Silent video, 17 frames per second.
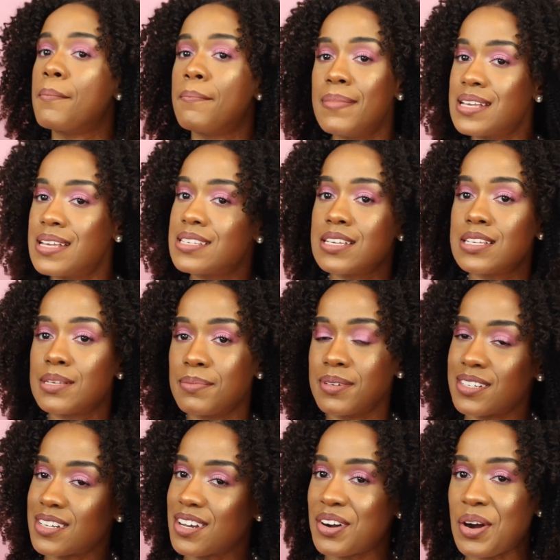Mrs.
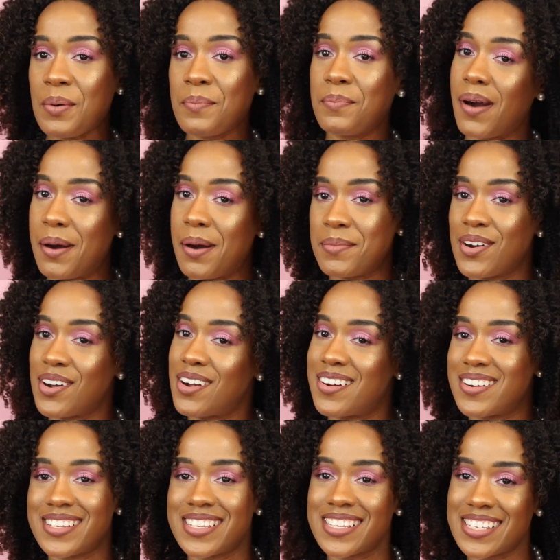Michelle Obama
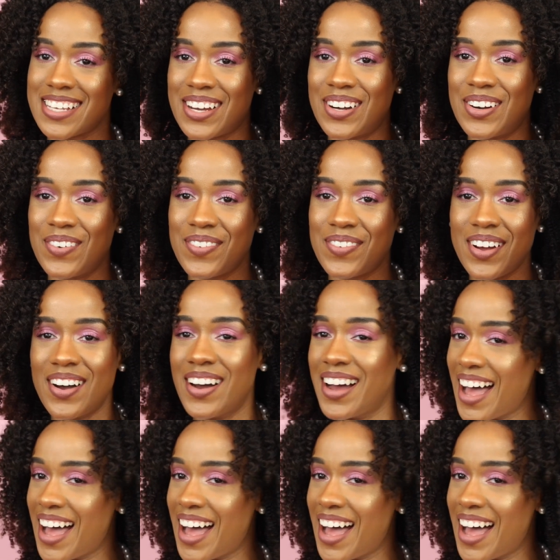herself.